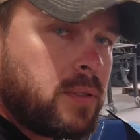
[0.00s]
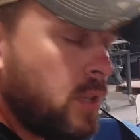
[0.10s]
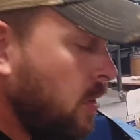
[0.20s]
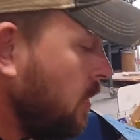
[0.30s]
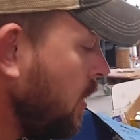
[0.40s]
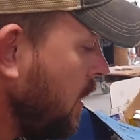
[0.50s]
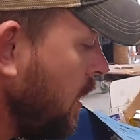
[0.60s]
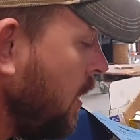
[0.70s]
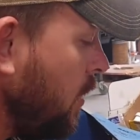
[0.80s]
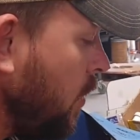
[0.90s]

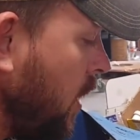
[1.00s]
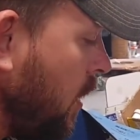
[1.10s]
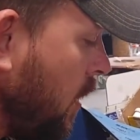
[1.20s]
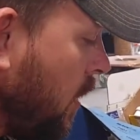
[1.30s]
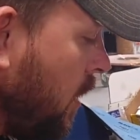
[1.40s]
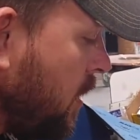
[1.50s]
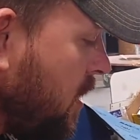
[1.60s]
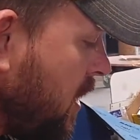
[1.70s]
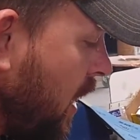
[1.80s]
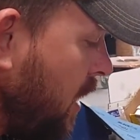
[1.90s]
So we are on
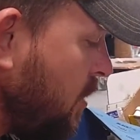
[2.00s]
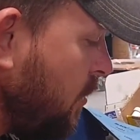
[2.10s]
stage